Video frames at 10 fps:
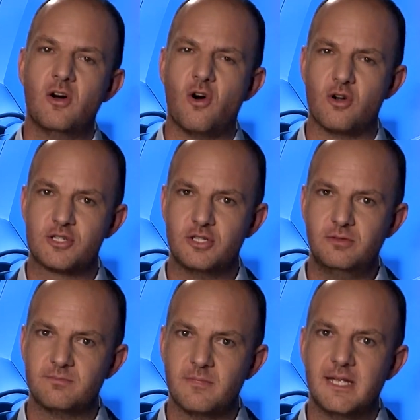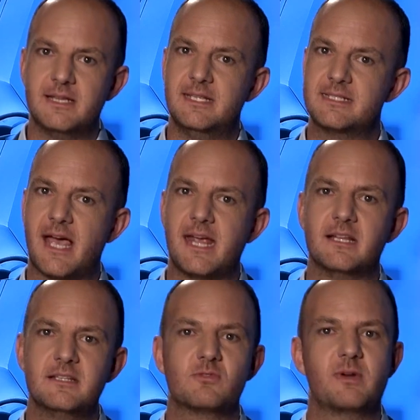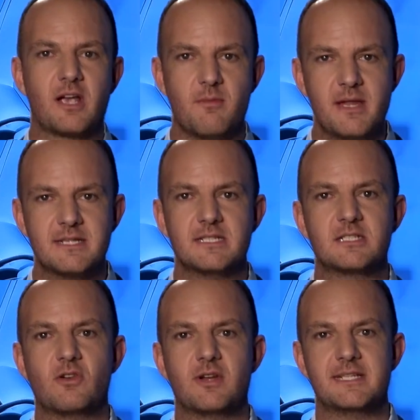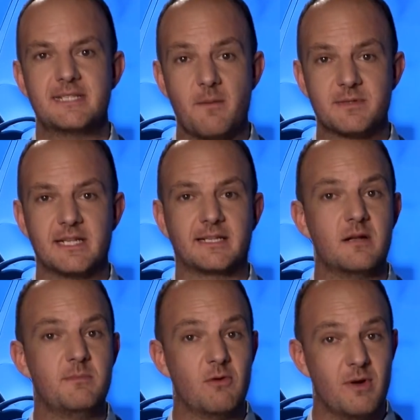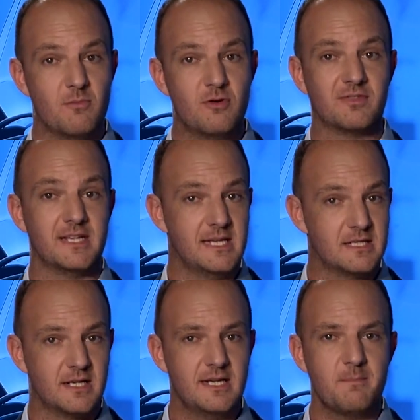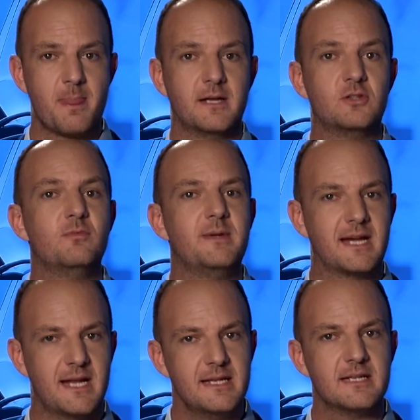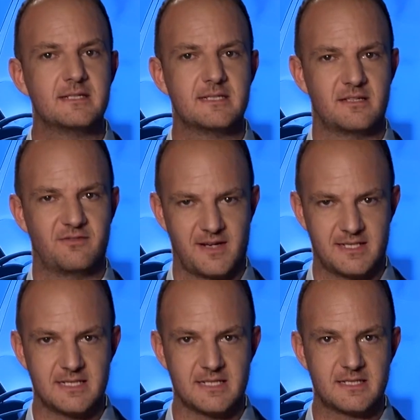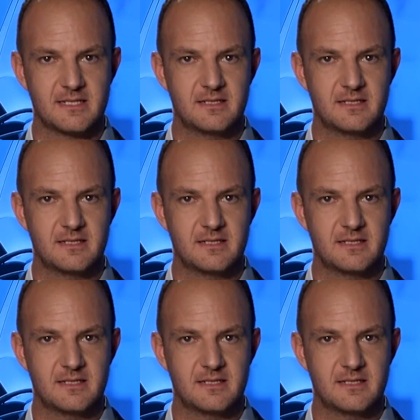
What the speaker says: Also, this guidance recommends installing taps that can be removed easily to be cleaned and disinfected.